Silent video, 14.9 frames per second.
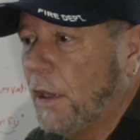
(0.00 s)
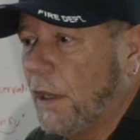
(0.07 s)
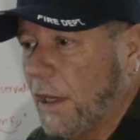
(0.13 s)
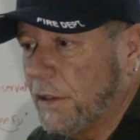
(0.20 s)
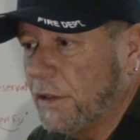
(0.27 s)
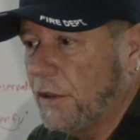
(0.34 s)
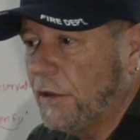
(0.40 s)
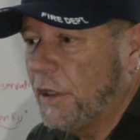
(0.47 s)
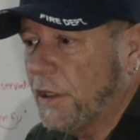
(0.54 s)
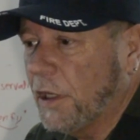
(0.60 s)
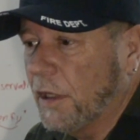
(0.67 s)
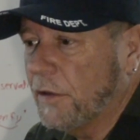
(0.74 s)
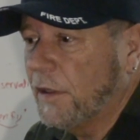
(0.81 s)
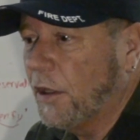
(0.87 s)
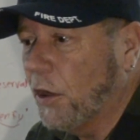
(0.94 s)
and then they
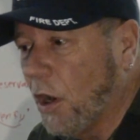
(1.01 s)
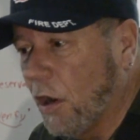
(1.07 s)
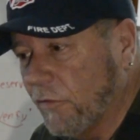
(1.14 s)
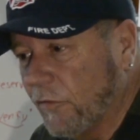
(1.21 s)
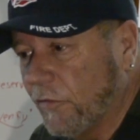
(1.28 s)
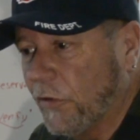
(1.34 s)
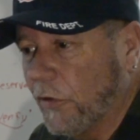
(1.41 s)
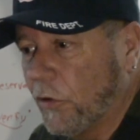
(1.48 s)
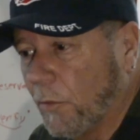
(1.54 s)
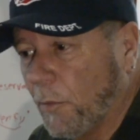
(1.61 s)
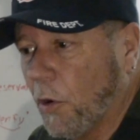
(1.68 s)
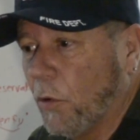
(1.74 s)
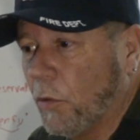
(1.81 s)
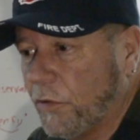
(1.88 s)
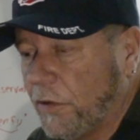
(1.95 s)
cut that off and fill the
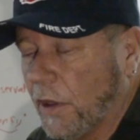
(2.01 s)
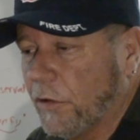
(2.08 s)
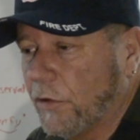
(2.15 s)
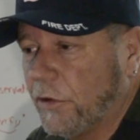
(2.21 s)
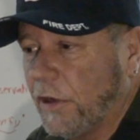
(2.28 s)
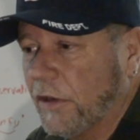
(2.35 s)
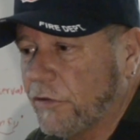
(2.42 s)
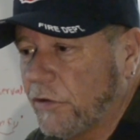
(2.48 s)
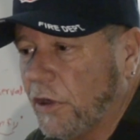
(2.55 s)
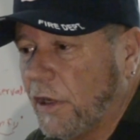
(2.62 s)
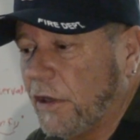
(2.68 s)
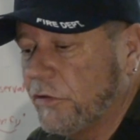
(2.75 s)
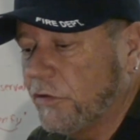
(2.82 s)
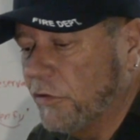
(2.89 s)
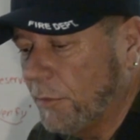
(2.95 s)
boat with the other
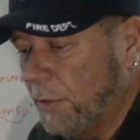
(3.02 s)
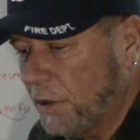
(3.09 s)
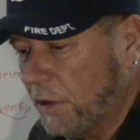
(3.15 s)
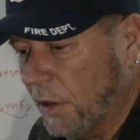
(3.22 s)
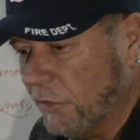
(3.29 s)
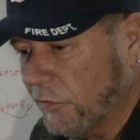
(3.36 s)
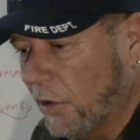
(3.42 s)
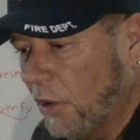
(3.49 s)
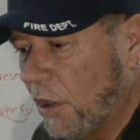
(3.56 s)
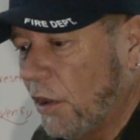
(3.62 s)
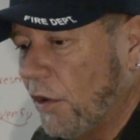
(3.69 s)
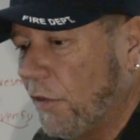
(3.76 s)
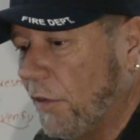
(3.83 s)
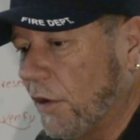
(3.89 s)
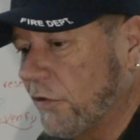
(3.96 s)
destinations because
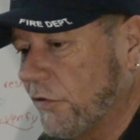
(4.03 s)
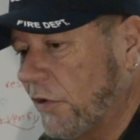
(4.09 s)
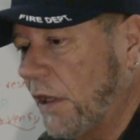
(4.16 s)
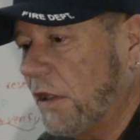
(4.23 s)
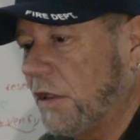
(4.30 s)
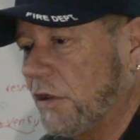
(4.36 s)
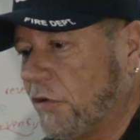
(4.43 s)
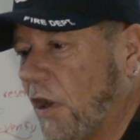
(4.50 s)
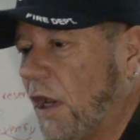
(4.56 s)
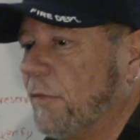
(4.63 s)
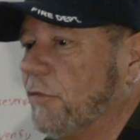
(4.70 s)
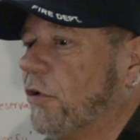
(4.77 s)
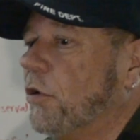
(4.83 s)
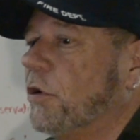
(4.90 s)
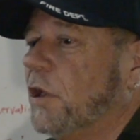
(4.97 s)
their sailing
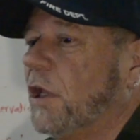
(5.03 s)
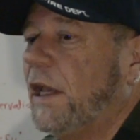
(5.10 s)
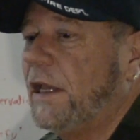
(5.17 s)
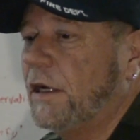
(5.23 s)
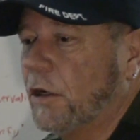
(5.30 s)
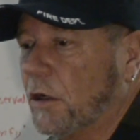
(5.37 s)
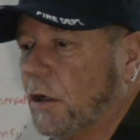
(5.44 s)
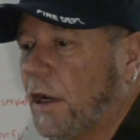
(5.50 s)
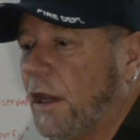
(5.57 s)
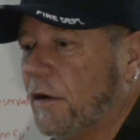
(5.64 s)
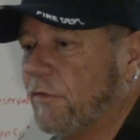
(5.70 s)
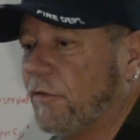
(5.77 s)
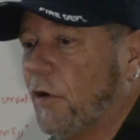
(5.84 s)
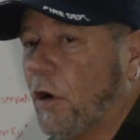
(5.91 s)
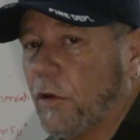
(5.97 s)
times are later
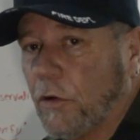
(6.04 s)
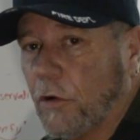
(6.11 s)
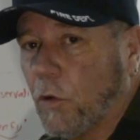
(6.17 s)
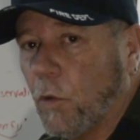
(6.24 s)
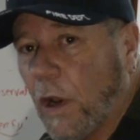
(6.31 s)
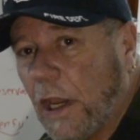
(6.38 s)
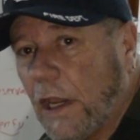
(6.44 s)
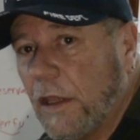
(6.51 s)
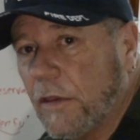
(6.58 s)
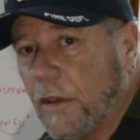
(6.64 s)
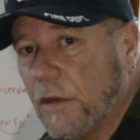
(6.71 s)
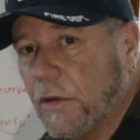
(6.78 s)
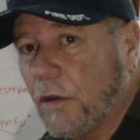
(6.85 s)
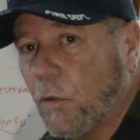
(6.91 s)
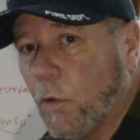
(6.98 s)
and farther away
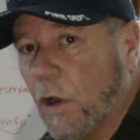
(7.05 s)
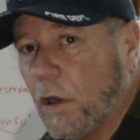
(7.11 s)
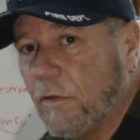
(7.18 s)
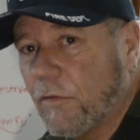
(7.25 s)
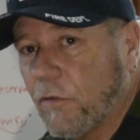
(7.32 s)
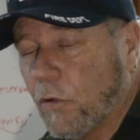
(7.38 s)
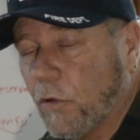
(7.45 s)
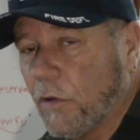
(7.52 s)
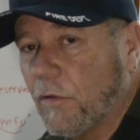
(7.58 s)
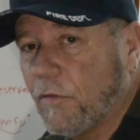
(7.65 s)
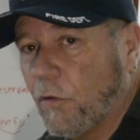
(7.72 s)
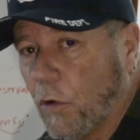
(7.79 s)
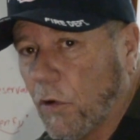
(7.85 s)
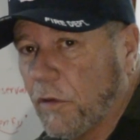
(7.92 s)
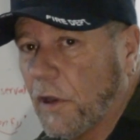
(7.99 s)
than the one for the
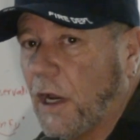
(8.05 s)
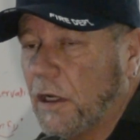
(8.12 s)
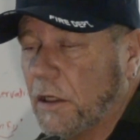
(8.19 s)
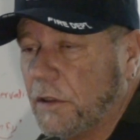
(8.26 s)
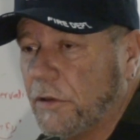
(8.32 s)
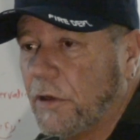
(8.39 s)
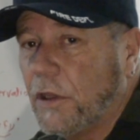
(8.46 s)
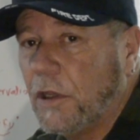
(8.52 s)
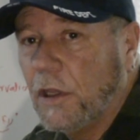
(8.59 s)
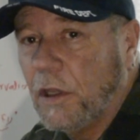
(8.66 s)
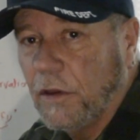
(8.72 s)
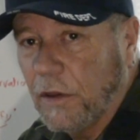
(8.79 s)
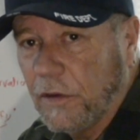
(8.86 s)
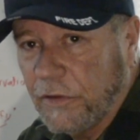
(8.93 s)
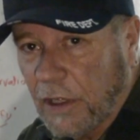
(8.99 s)
4th island
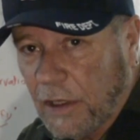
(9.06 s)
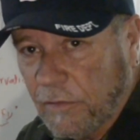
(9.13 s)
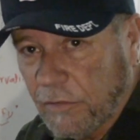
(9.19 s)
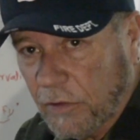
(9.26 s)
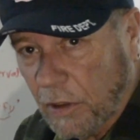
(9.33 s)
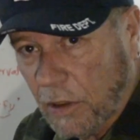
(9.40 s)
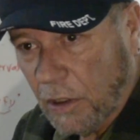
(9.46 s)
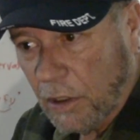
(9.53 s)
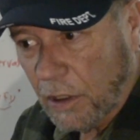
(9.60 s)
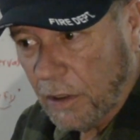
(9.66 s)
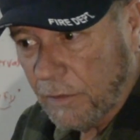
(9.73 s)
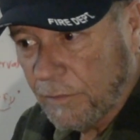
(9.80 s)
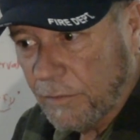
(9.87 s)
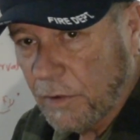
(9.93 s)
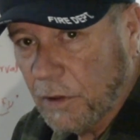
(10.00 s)
that they've
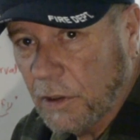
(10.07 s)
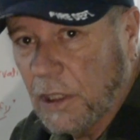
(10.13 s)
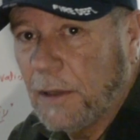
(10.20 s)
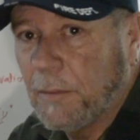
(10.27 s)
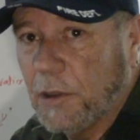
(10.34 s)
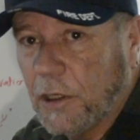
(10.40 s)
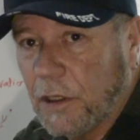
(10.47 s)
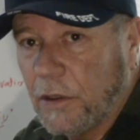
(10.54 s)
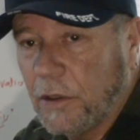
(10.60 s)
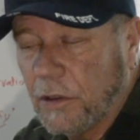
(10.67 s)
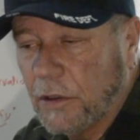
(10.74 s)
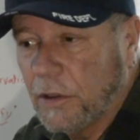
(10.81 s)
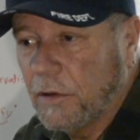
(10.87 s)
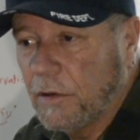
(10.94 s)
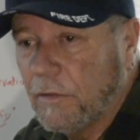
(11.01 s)
limited
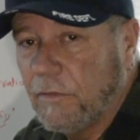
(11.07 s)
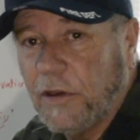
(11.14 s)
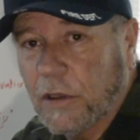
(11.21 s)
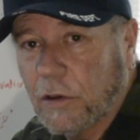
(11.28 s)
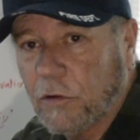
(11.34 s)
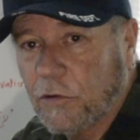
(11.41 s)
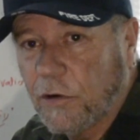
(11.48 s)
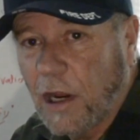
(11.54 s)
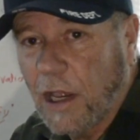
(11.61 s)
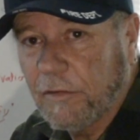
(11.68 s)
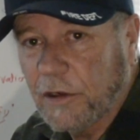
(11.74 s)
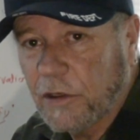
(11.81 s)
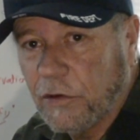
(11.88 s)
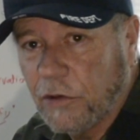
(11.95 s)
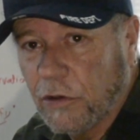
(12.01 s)
vehicle
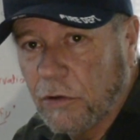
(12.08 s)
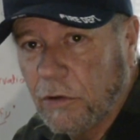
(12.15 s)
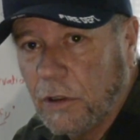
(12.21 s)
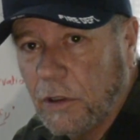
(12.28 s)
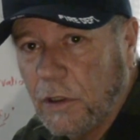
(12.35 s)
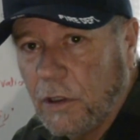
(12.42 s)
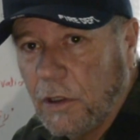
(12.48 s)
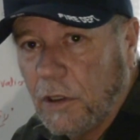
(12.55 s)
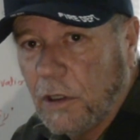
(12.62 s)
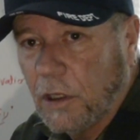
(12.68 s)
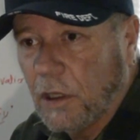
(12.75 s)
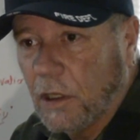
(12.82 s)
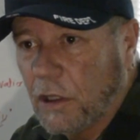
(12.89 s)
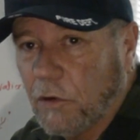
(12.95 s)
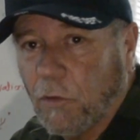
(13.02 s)
traffic to.
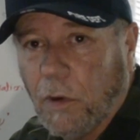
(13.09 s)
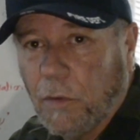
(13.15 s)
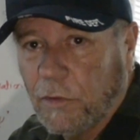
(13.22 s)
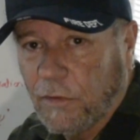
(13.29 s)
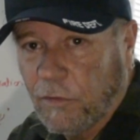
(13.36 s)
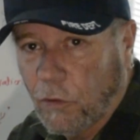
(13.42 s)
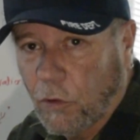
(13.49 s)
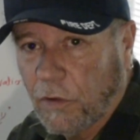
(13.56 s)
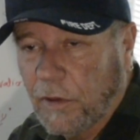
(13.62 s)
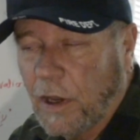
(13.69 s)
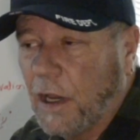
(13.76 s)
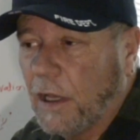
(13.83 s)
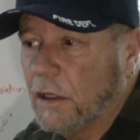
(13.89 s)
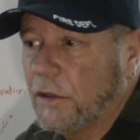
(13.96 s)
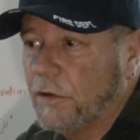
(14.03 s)
The one with the 4th
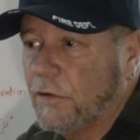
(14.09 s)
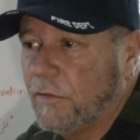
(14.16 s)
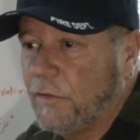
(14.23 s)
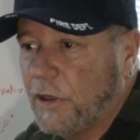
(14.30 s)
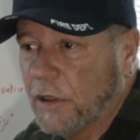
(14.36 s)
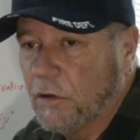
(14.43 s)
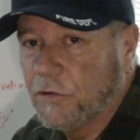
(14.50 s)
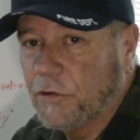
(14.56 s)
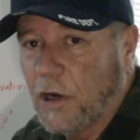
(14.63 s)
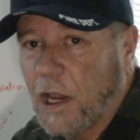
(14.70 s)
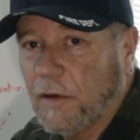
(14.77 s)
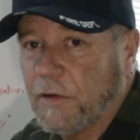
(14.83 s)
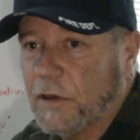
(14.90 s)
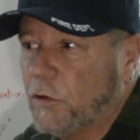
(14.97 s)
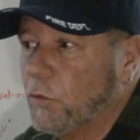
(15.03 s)
island vehicle
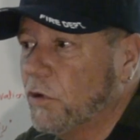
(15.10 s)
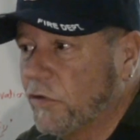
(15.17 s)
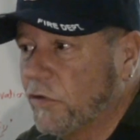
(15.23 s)
traffic will